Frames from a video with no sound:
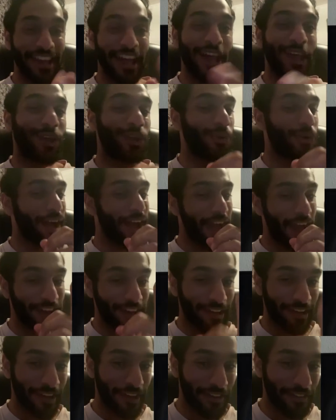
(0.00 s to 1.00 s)
lie to you, I had a
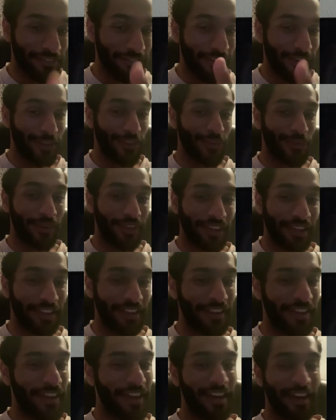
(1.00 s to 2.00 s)
lot of fun doing it.